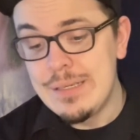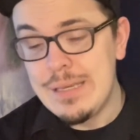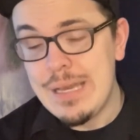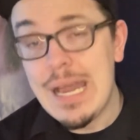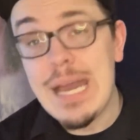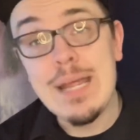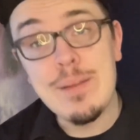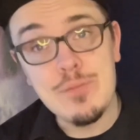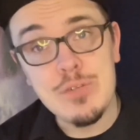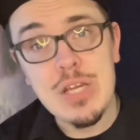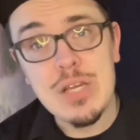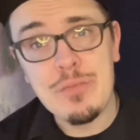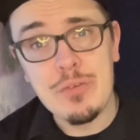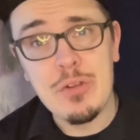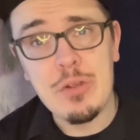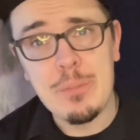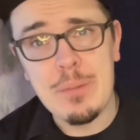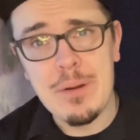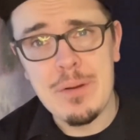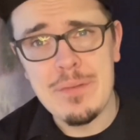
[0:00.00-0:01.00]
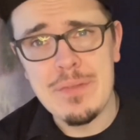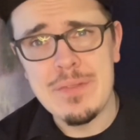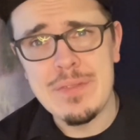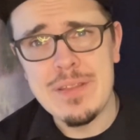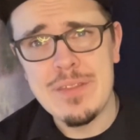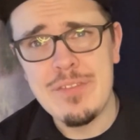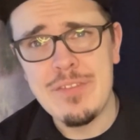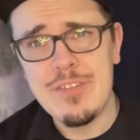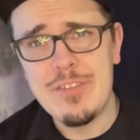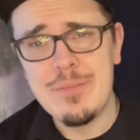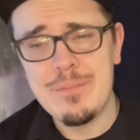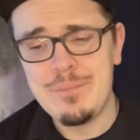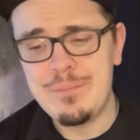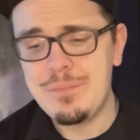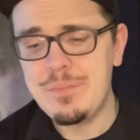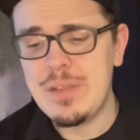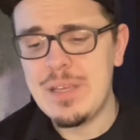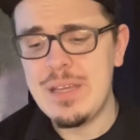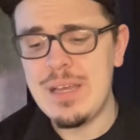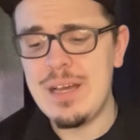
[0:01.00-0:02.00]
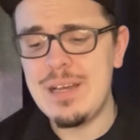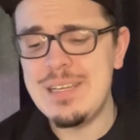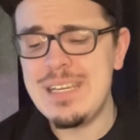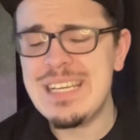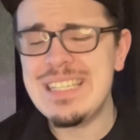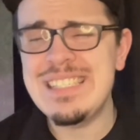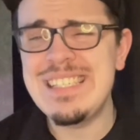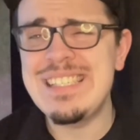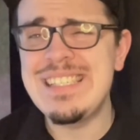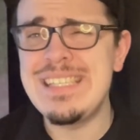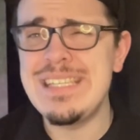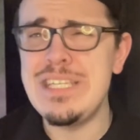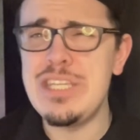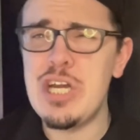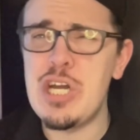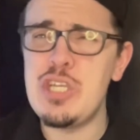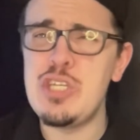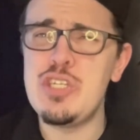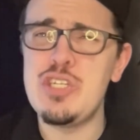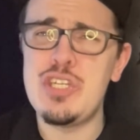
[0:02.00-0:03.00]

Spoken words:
Adam Driver, you're better than this. Next is The Nun